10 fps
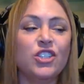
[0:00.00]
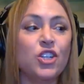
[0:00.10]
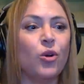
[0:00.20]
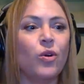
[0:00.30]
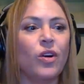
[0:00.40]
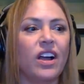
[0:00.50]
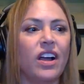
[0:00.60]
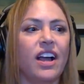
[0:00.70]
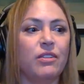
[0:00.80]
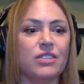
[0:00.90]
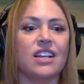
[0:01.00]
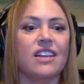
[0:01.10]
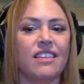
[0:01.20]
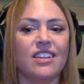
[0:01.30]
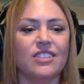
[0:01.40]
I know. I would
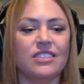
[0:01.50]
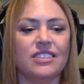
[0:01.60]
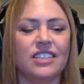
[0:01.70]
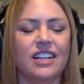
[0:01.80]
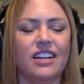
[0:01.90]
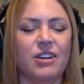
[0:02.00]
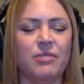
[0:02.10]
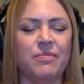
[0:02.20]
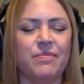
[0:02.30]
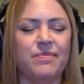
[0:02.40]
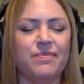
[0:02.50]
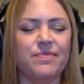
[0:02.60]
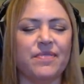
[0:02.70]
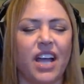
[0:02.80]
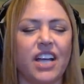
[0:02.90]
say that um,
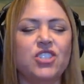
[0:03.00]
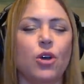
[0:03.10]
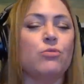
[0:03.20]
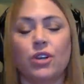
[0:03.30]
I